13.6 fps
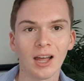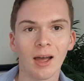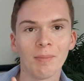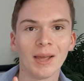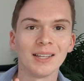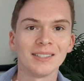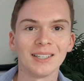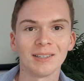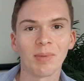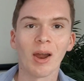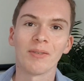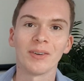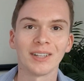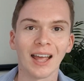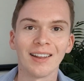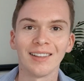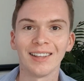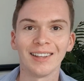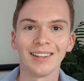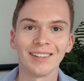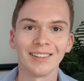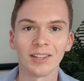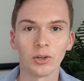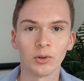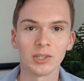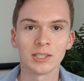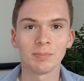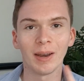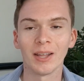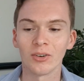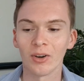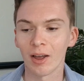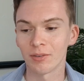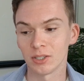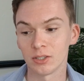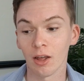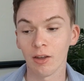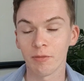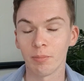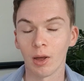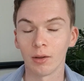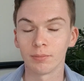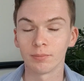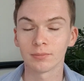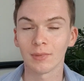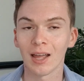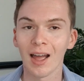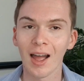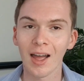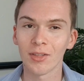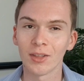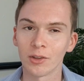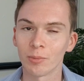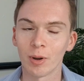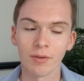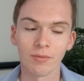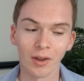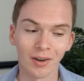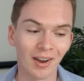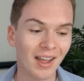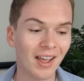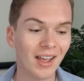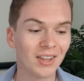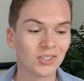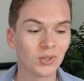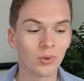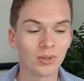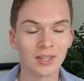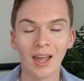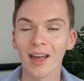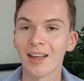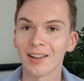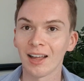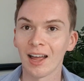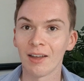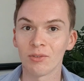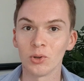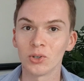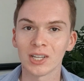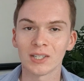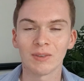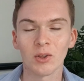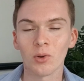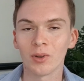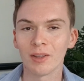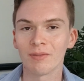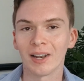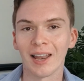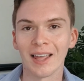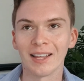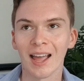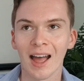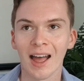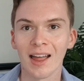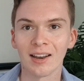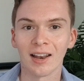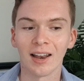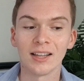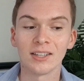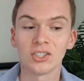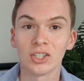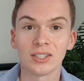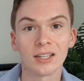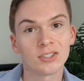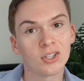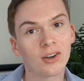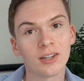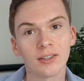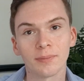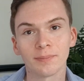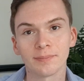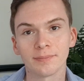amazing, perfect editing, you know, spinning graphs and stuff, but I think they're pretty fun. So yeah, if you enjoyed this video, leave a like and let's just get started.